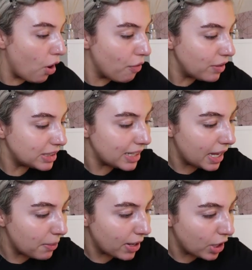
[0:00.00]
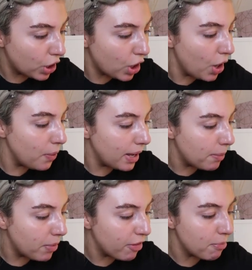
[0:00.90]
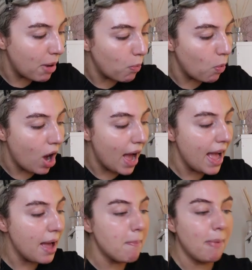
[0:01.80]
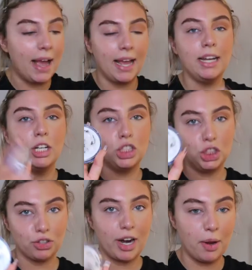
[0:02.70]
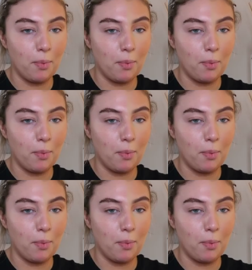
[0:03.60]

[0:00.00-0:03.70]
obviously we're going to go in with my white paint straight